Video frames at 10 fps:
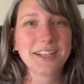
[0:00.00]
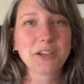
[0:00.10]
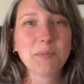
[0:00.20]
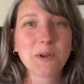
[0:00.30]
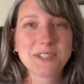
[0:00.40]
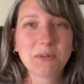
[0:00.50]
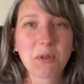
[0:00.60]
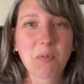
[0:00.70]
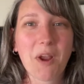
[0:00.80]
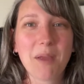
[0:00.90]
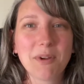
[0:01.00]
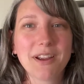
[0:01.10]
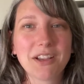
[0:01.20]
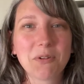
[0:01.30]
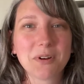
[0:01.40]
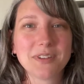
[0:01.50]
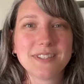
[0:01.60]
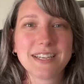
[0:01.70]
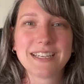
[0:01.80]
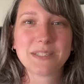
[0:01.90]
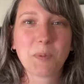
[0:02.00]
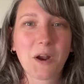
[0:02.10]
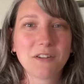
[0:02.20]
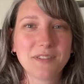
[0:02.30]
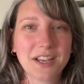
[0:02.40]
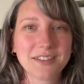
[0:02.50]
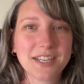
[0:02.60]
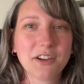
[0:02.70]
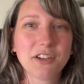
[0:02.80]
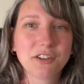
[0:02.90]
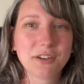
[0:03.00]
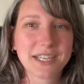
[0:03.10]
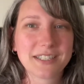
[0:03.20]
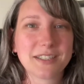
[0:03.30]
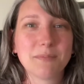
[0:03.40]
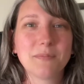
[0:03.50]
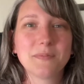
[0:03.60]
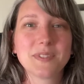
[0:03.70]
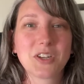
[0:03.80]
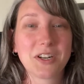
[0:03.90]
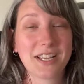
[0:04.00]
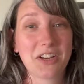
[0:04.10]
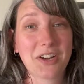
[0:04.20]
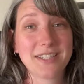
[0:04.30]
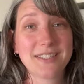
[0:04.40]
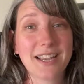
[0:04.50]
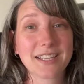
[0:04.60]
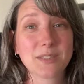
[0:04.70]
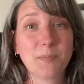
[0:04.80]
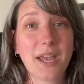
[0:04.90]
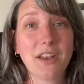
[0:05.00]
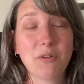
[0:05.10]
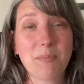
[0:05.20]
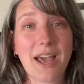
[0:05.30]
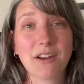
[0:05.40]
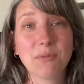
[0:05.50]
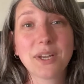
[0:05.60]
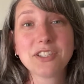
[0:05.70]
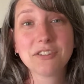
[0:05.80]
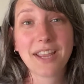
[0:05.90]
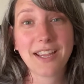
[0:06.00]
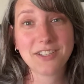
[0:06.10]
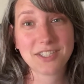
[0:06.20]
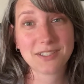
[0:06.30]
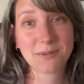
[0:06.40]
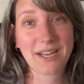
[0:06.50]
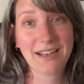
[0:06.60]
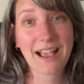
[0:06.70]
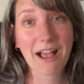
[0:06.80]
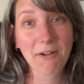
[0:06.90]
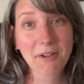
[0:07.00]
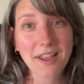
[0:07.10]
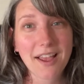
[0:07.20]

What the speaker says: Composing with primary chords is part of the Ontario curriculum starting in grade 6, but no matter what your age is right now,